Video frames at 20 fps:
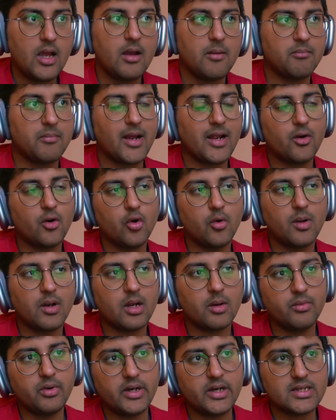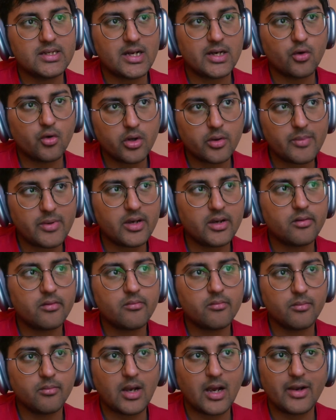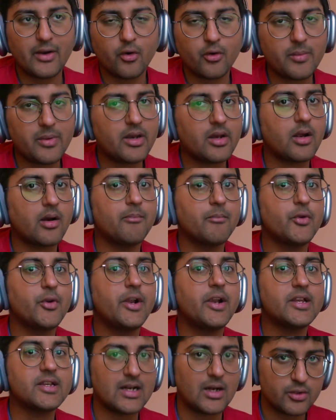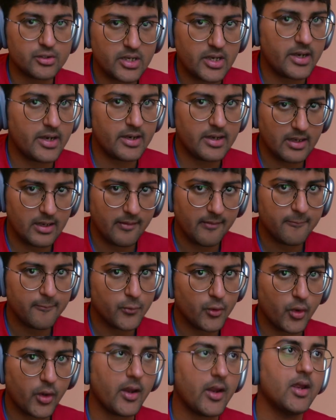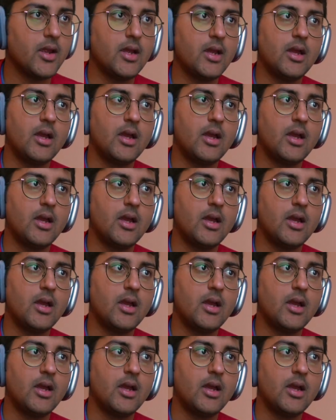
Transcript: by global communities i don't mean i don't mean communities outside india okay